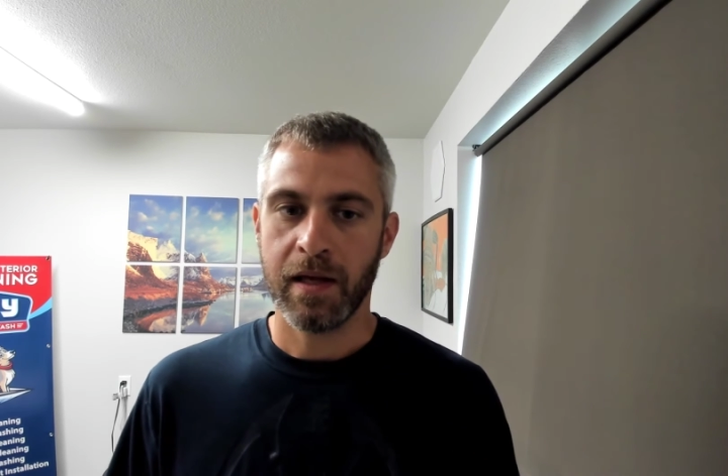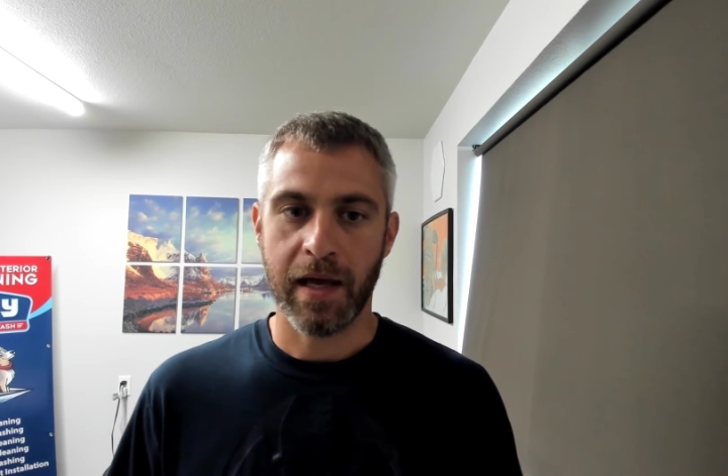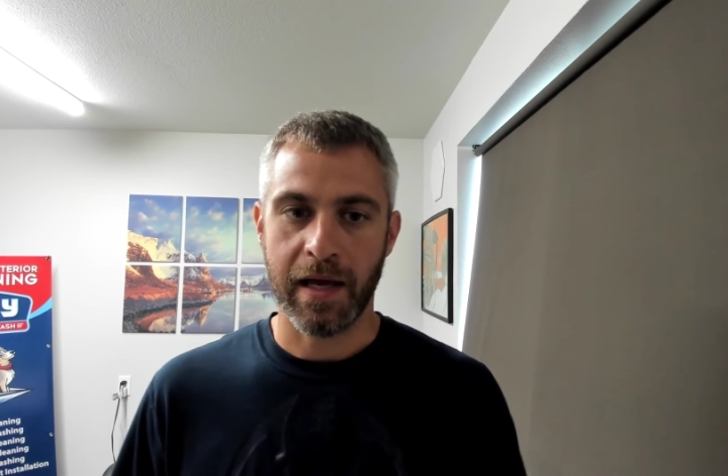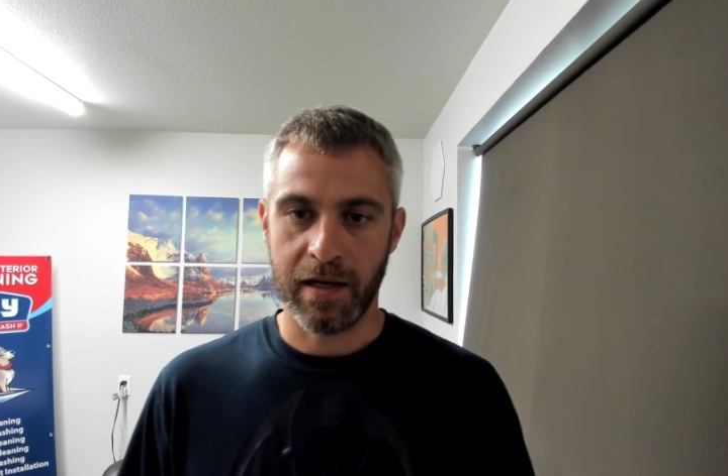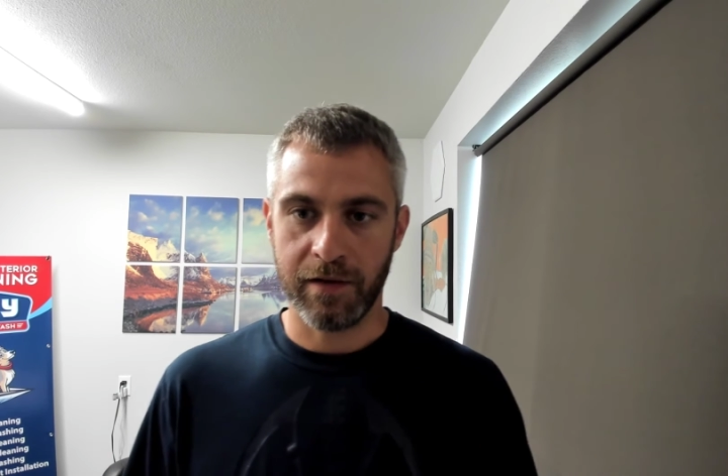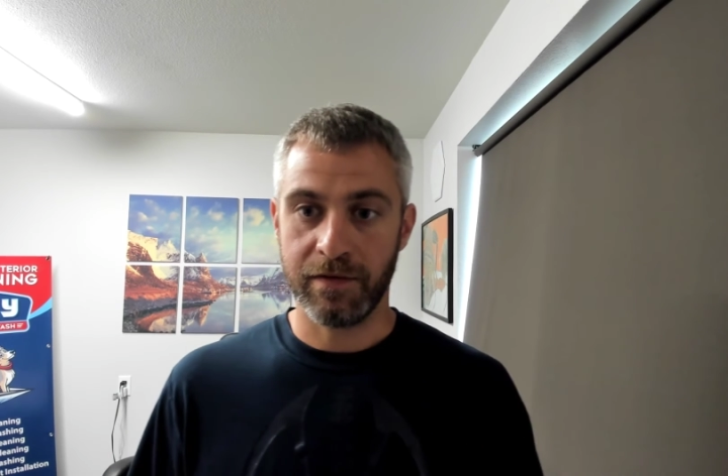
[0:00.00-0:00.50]

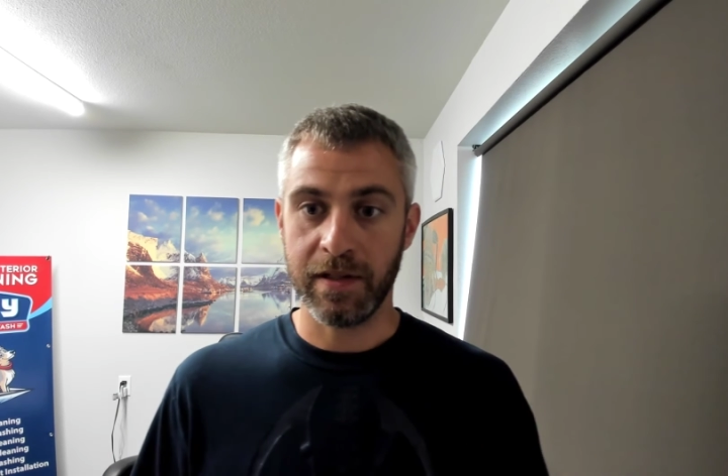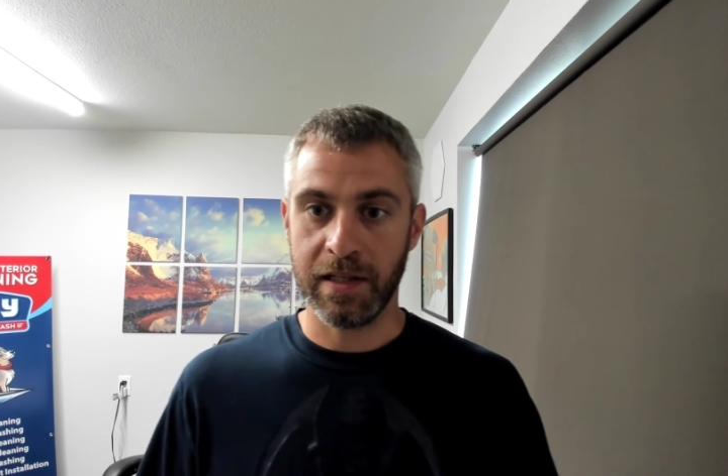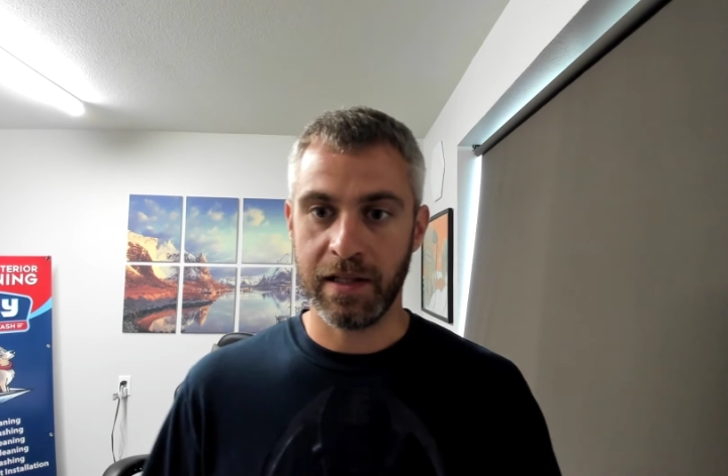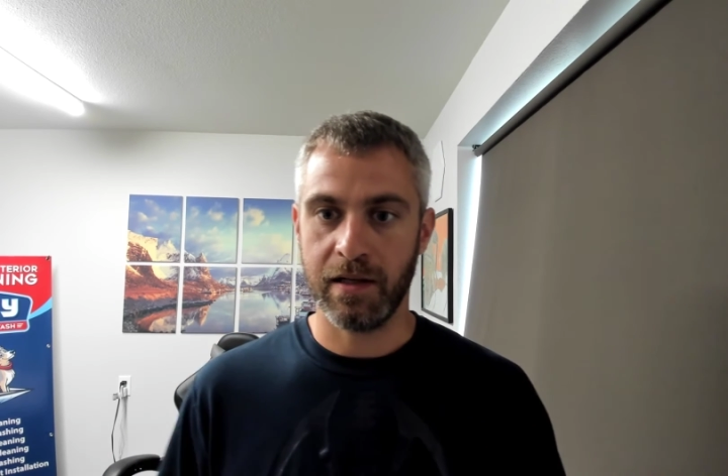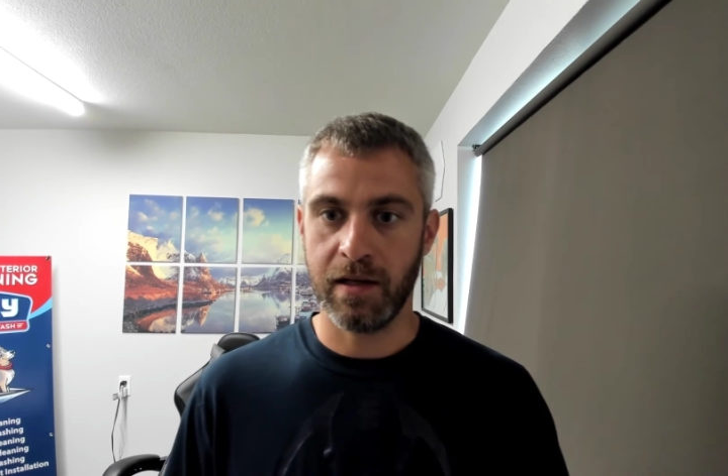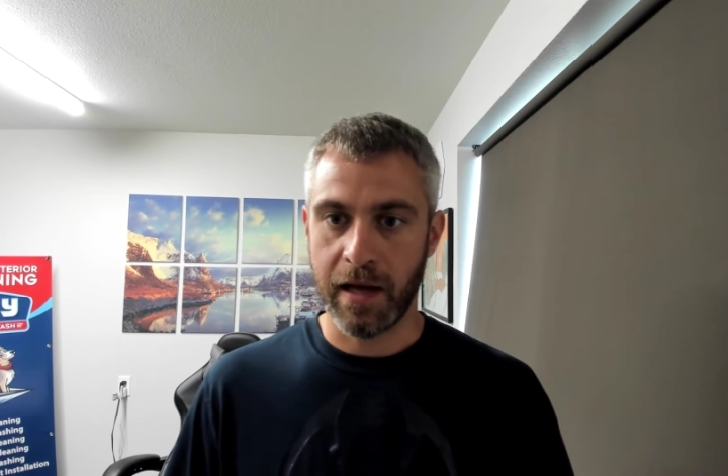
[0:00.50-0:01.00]
and if
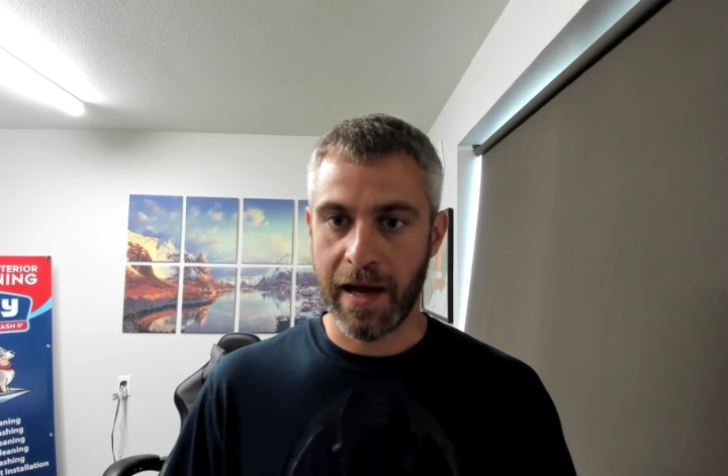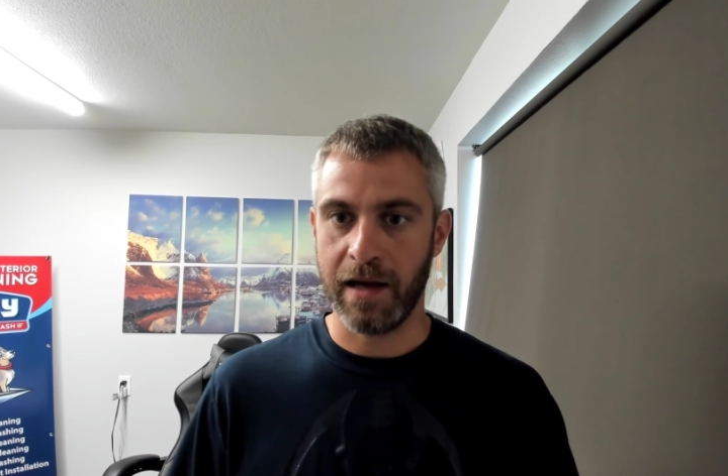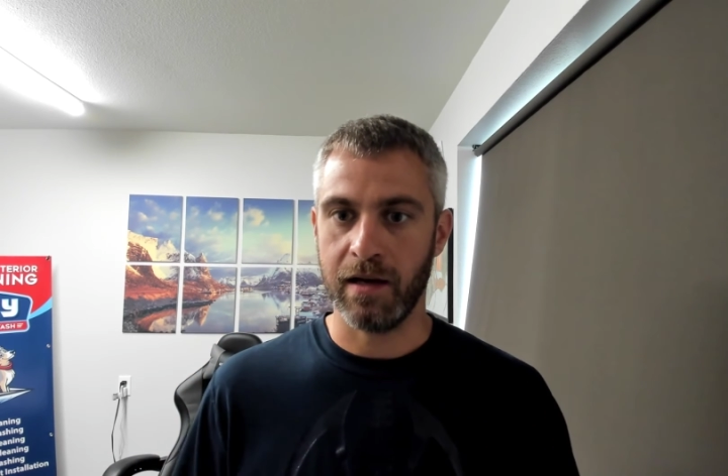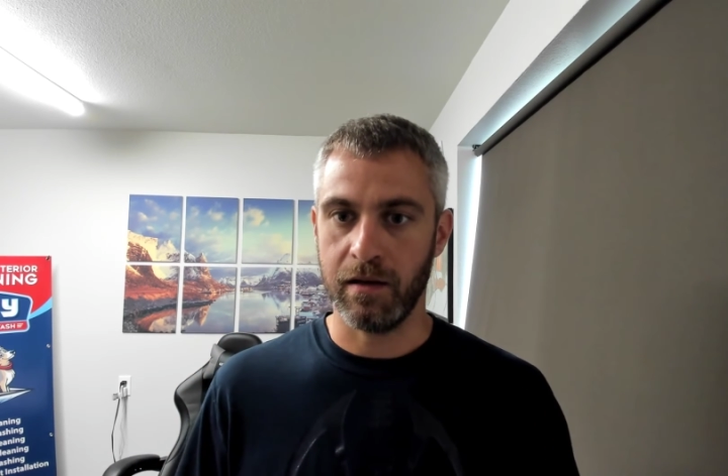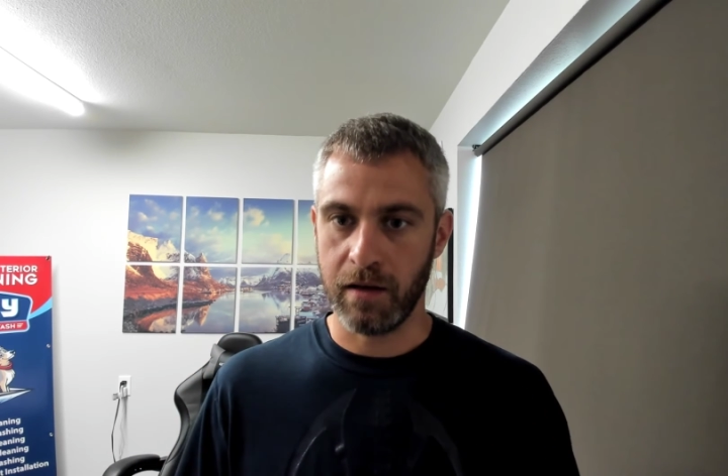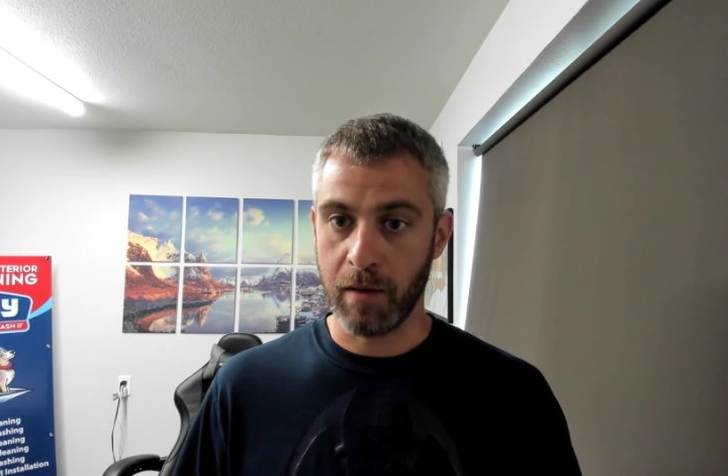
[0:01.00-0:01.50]
needed, add
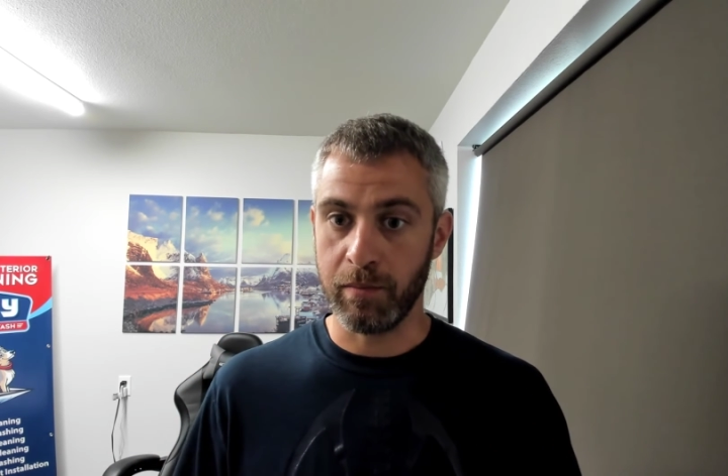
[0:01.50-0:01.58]
a